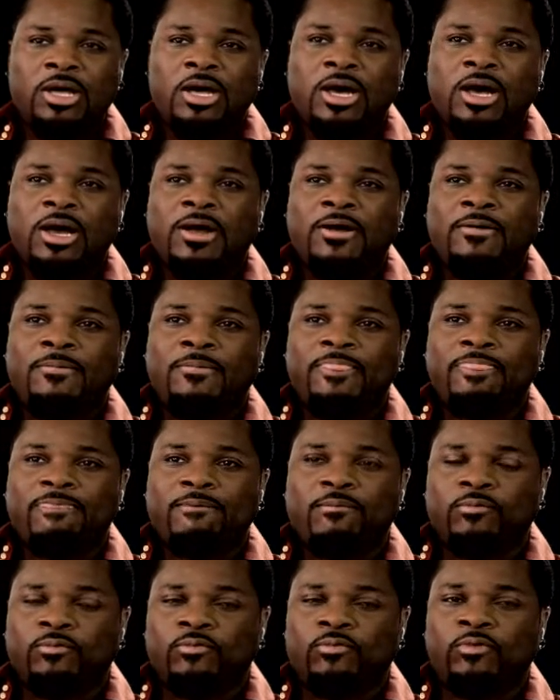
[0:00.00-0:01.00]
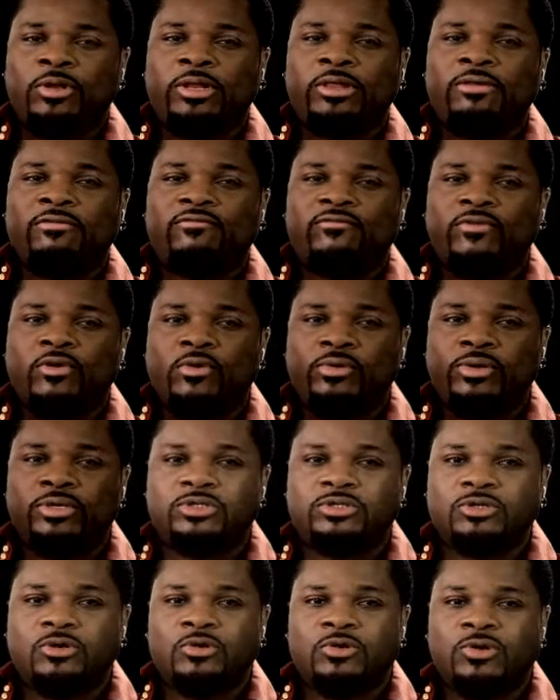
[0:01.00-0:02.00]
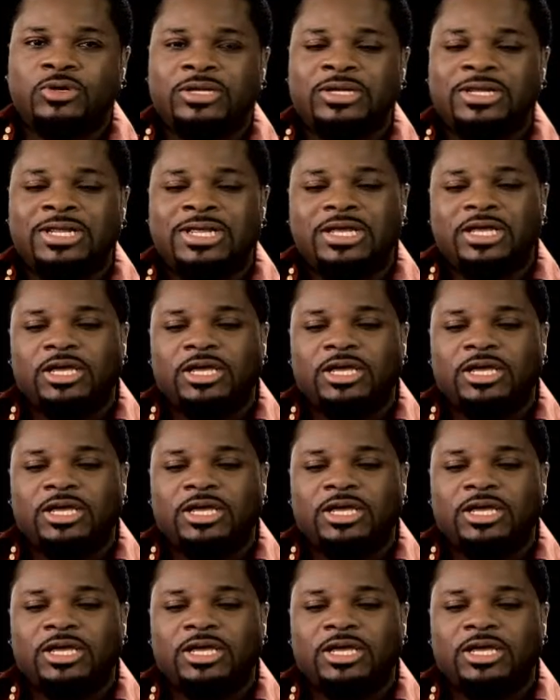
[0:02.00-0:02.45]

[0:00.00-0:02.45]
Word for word: Um, really focus on